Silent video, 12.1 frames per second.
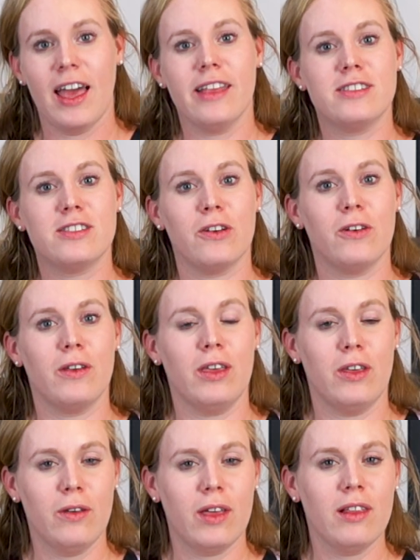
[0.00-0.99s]
And so
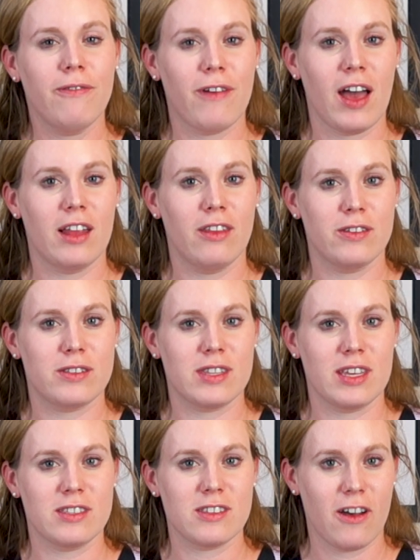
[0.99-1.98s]
you can find those
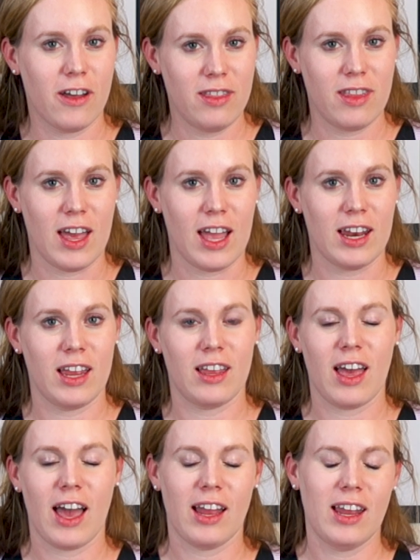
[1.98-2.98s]
things online and
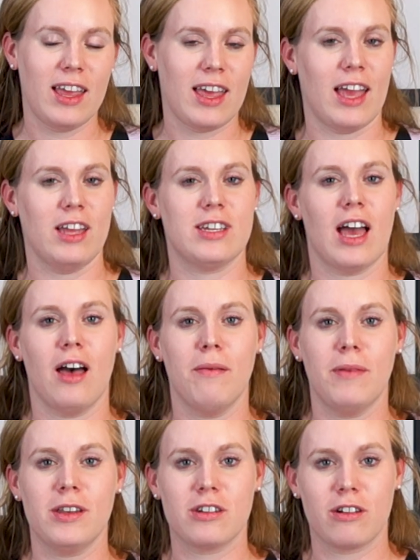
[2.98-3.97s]
kind of gauge how
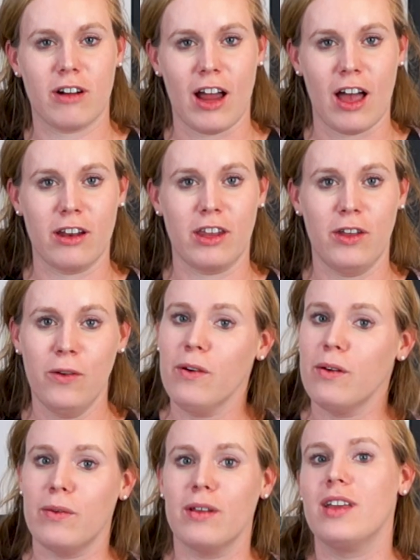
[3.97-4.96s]
much crowd you
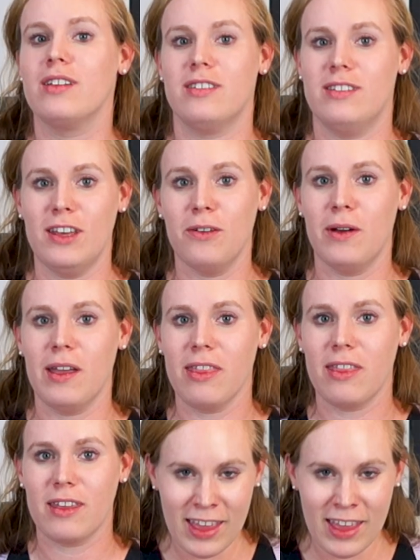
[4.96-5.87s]
are willing to deal with.